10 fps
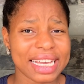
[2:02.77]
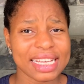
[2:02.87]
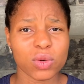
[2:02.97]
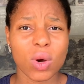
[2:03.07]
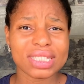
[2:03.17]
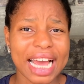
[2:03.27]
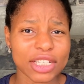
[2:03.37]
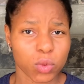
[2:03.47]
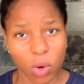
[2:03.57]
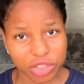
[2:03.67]
is. Water
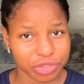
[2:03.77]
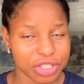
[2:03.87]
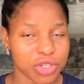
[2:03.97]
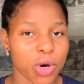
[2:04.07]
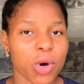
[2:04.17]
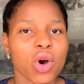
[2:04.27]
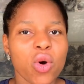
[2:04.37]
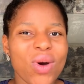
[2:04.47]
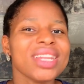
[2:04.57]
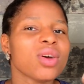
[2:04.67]
is watery. So
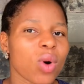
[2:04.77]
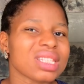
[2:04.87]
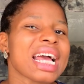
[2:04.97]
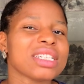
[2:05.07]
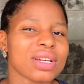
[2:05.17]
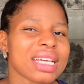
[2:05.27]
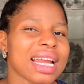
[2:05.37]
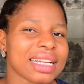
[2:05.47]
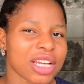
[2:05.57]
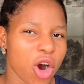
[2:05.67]
when the water is greater
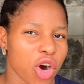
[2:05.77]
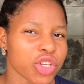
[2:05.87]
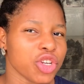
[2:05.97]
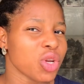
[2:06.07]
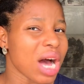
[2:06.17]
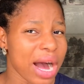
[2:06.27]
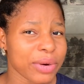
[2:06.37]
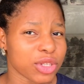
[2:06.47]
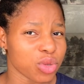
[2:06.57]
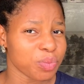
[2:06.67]
than the oil, you know
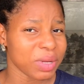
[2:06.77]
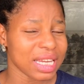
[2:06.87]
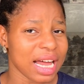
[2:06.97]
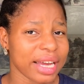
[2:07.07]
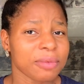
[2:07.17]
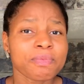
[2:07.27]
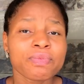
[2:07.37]
how it will be like.